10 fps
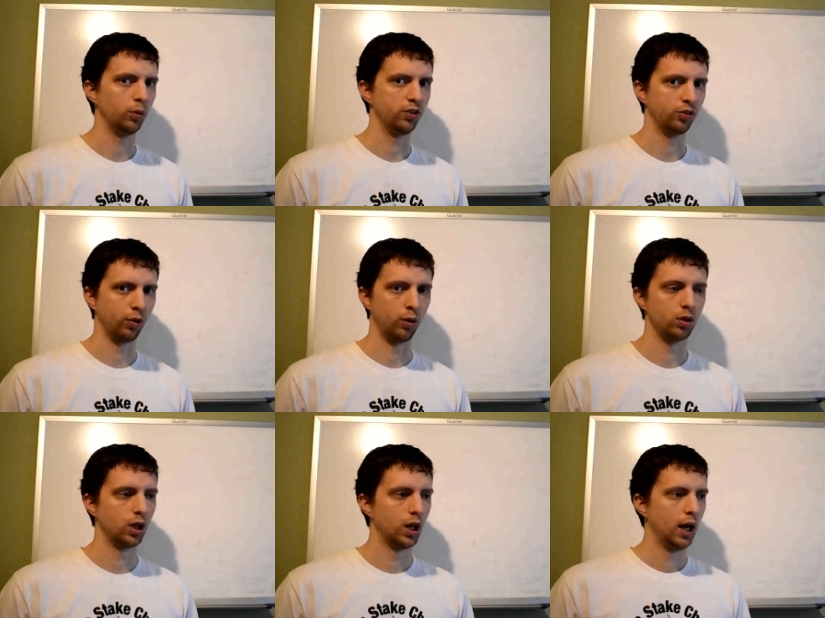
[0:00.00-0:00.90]
which is
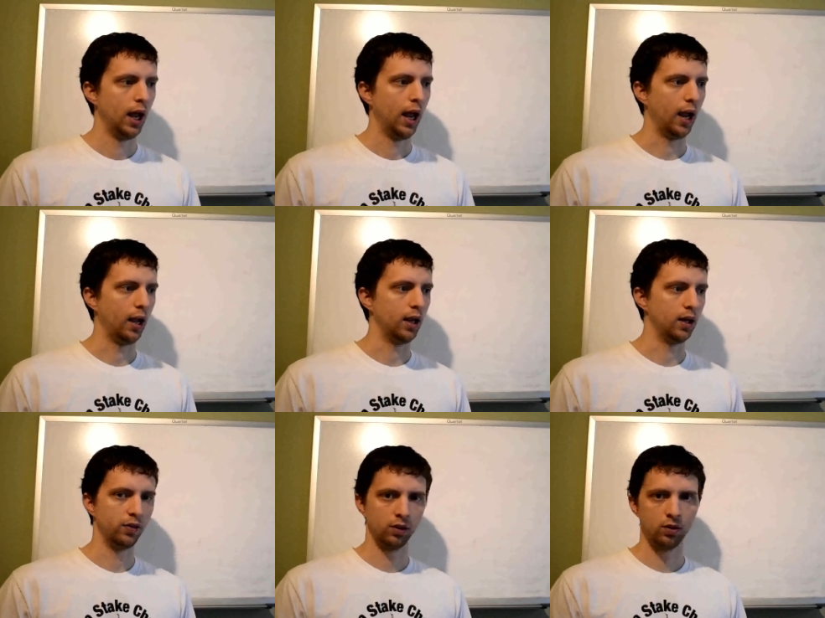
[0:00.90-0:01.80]
growth, and
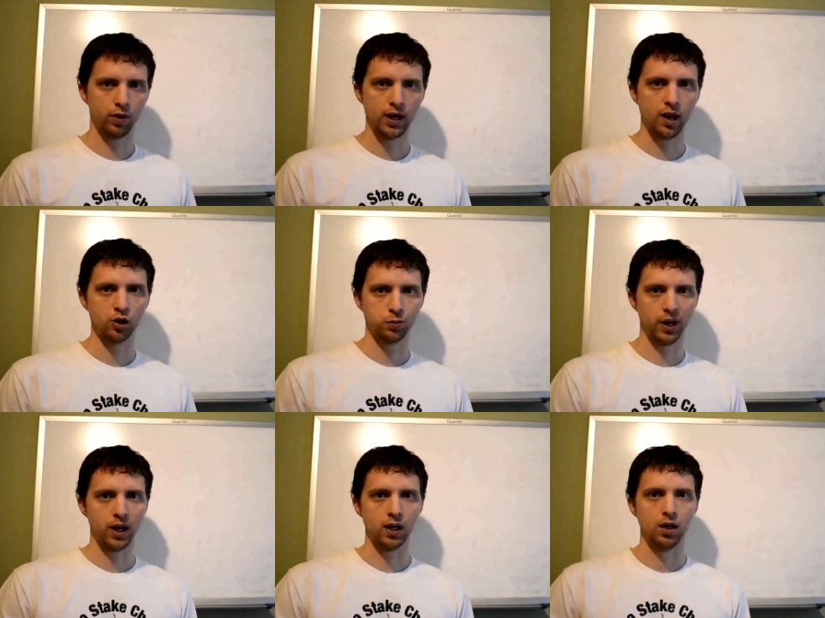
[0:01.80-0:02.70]
in the greenhouse
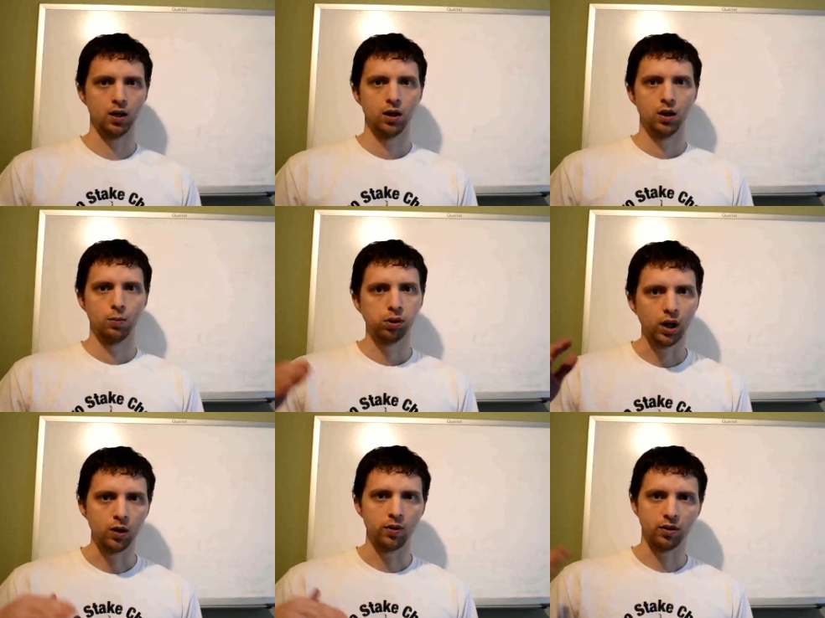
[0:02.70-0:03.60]
by
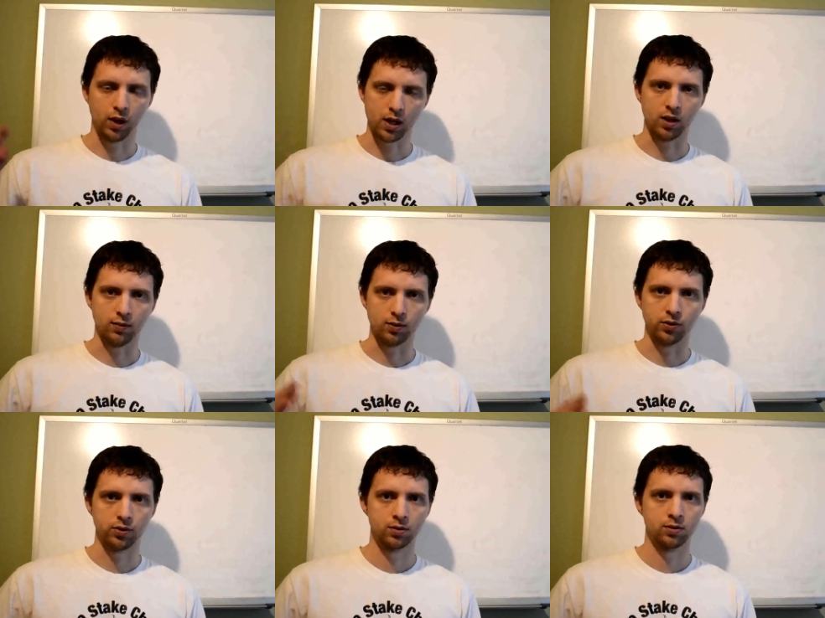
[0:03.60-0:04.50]
playing with the light
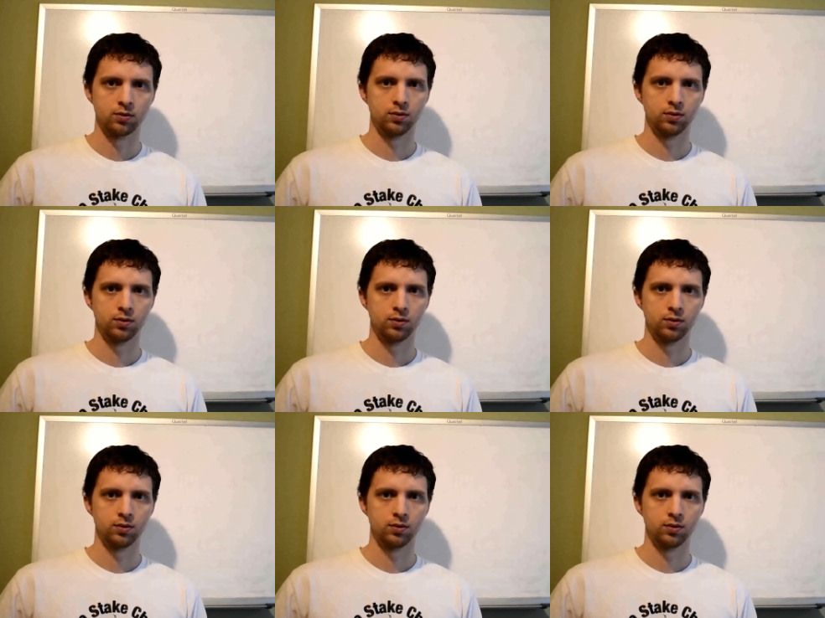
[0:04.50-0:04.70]
levels.